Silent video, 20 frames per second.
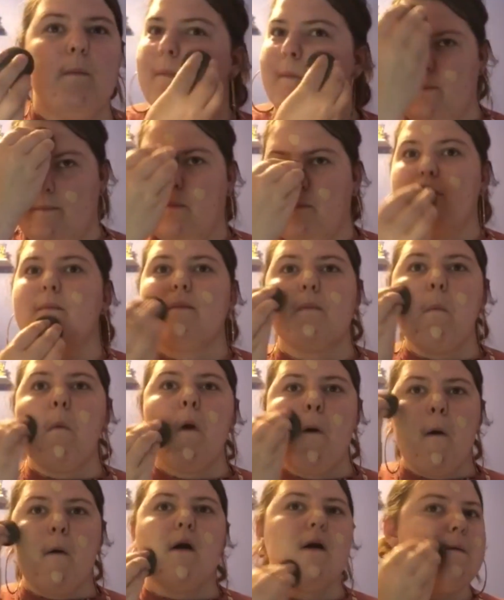good coverage
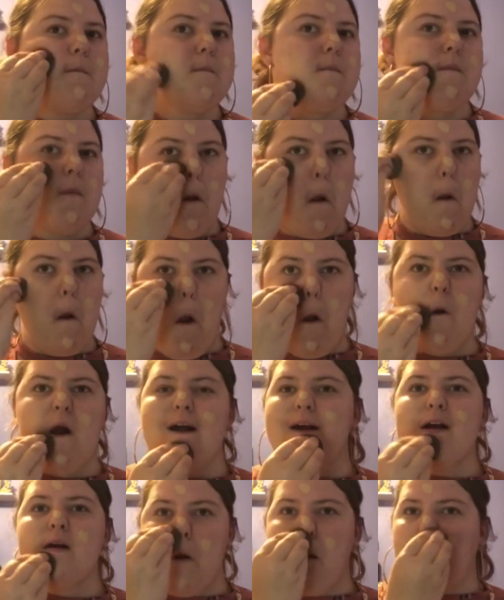without being
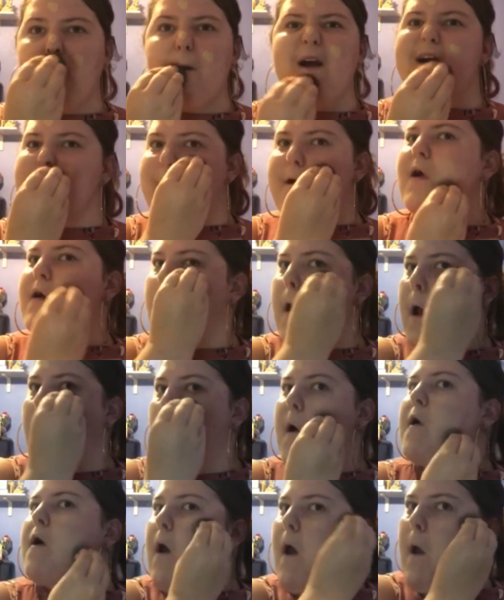cakey, and you can
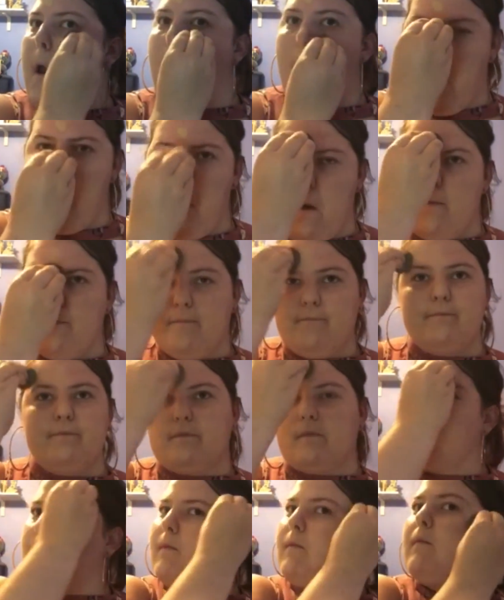apply foundation with
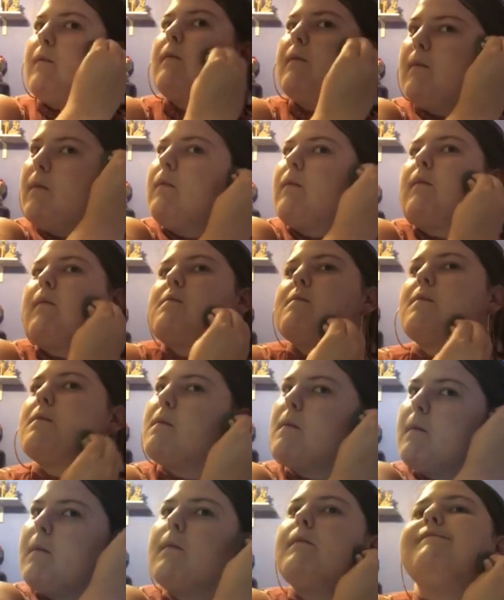a brush,
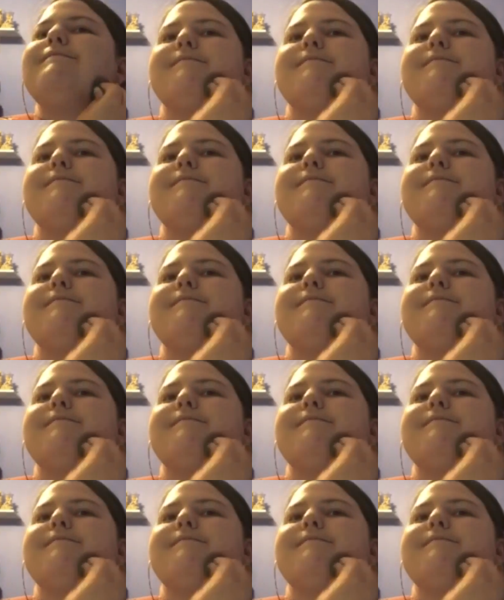sponge, or